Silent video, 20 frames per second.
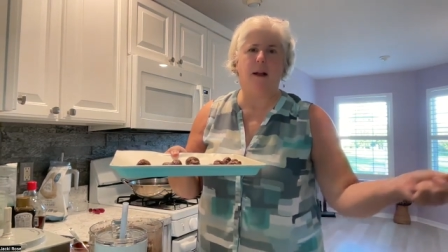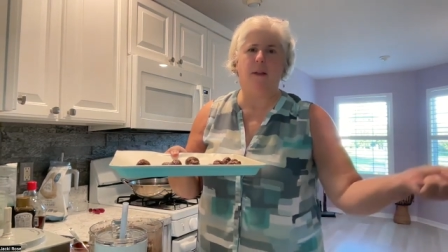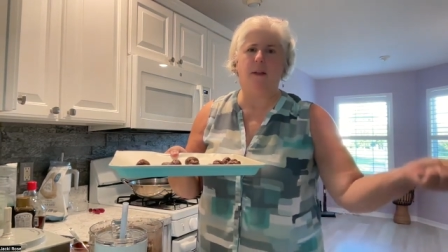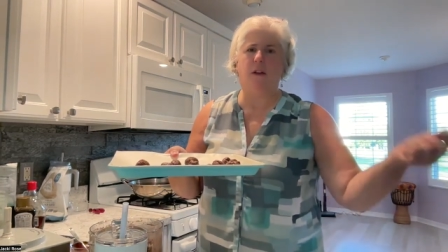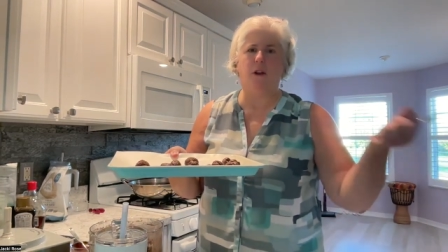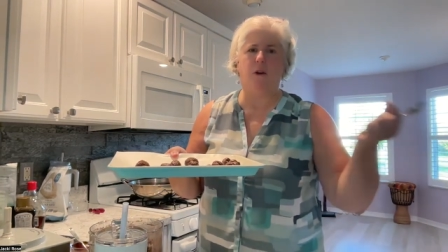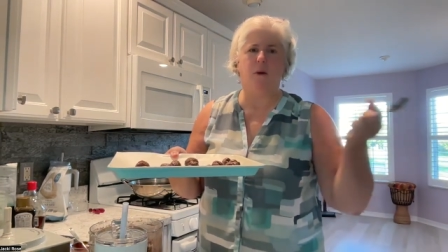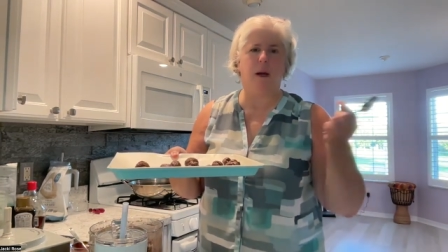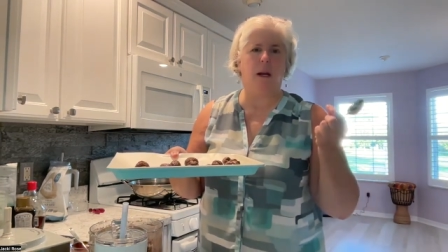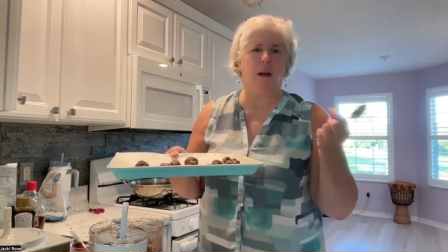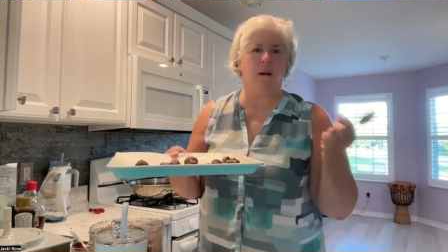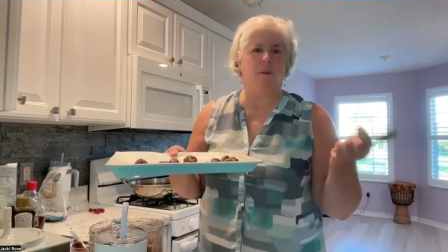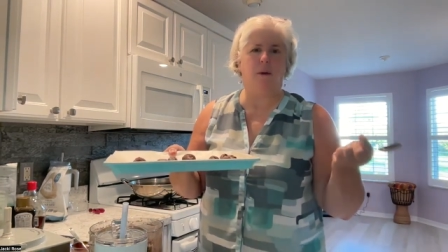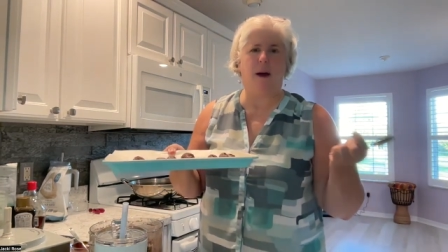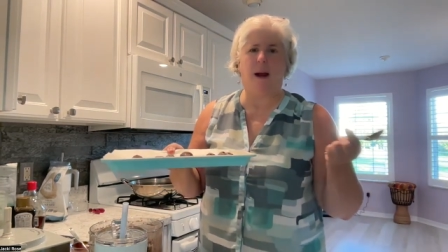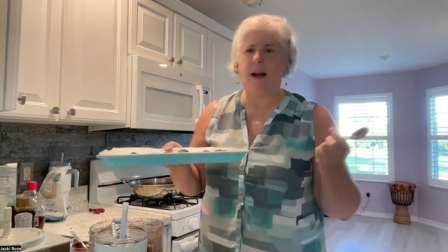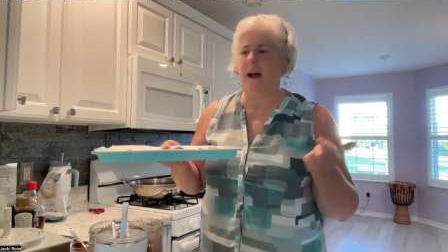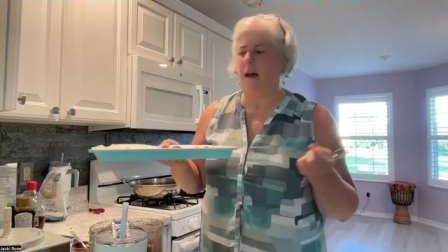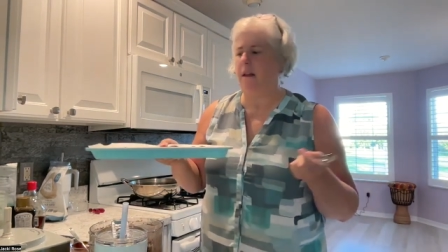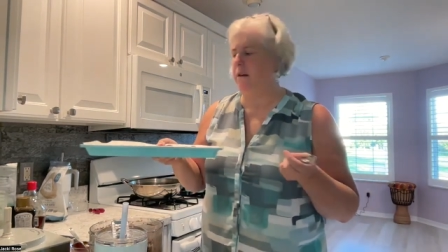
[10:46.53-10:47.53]
And then you eat them
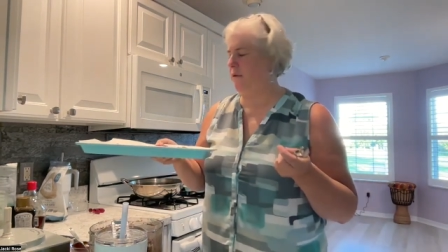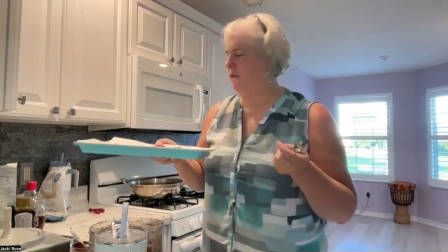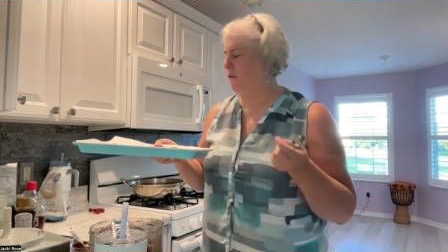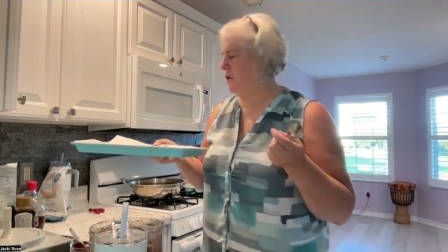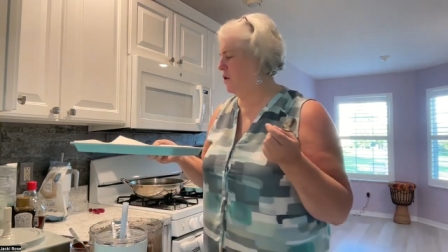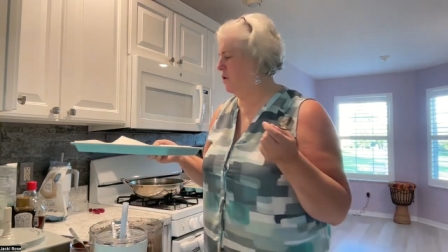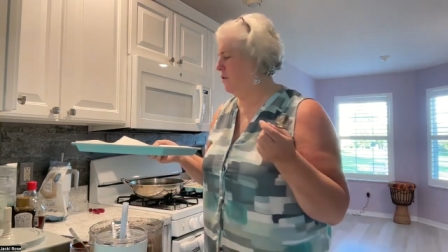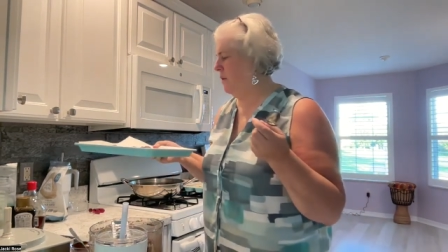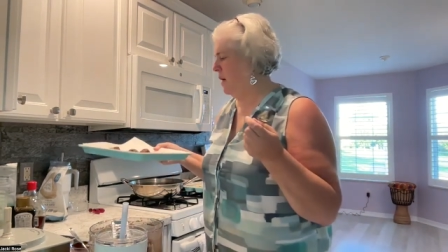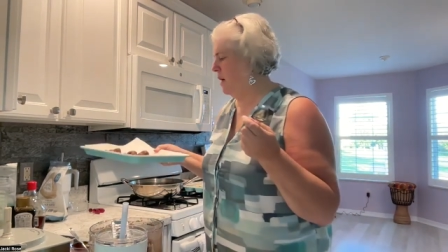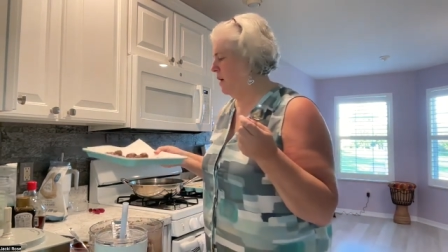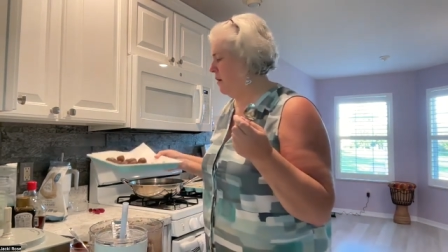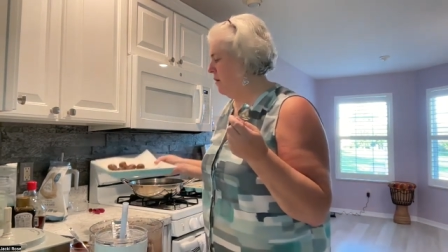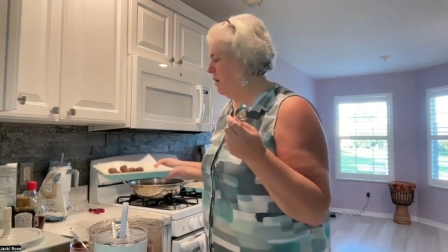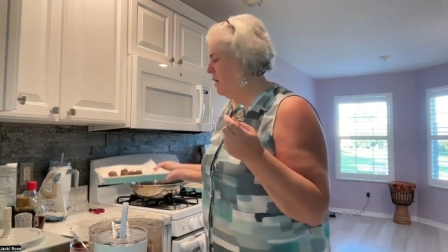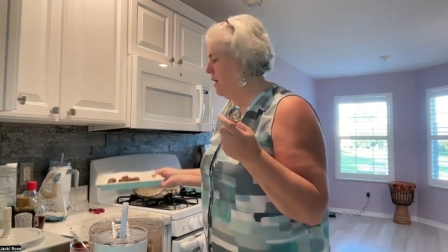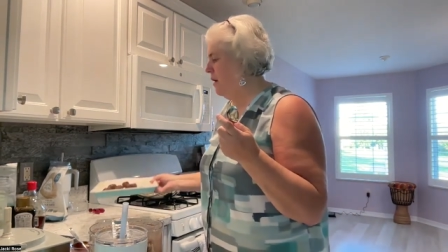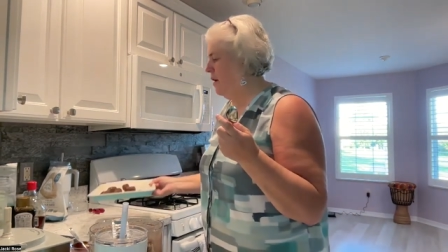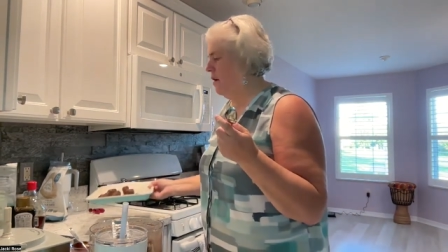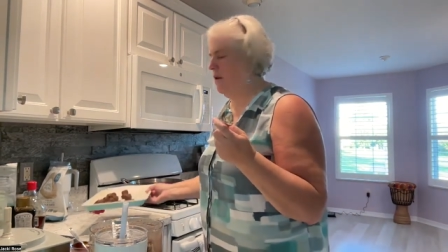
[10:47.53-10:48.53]
right out of the refrigerator.